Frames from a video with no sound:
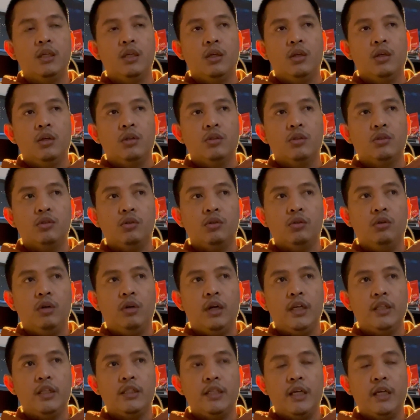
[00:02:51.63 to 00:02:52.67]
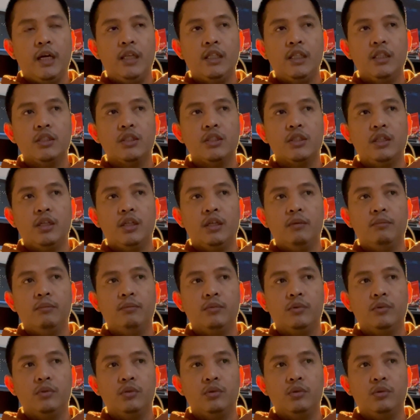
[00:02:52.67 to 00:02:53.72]
So I challenged
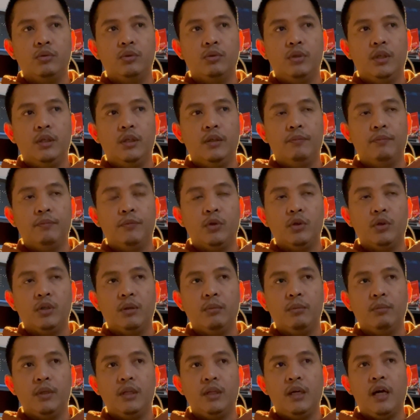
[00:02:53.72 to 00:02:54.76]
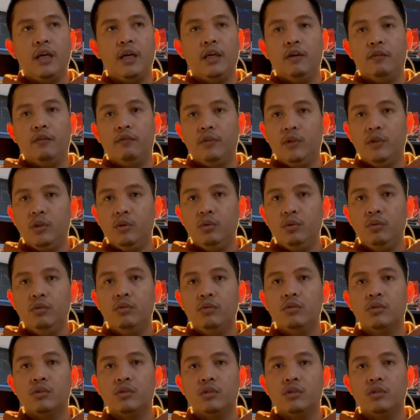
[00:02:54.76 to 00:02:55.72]
them to give me the IFU,